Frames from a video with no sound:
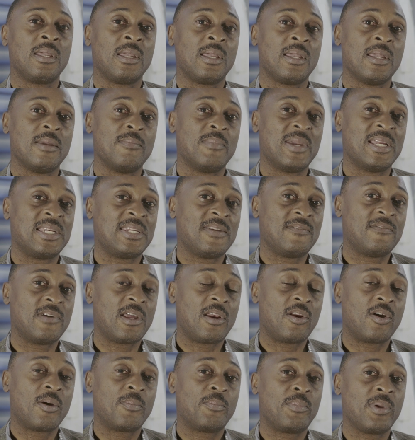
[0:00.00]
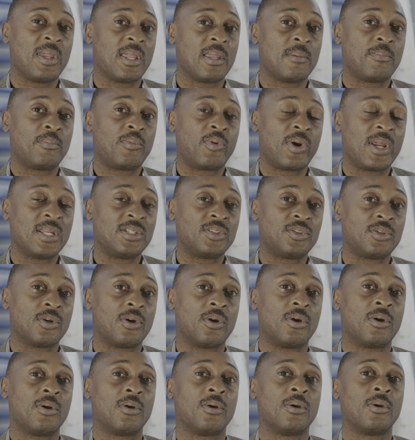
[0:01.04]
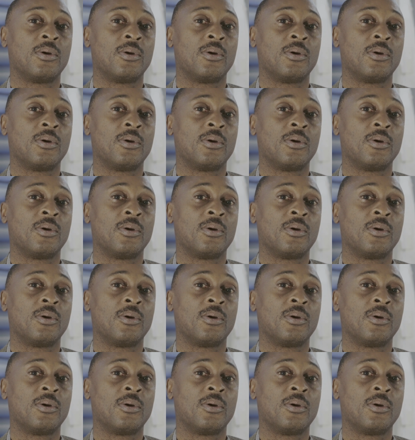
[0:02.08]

it may develop a pressure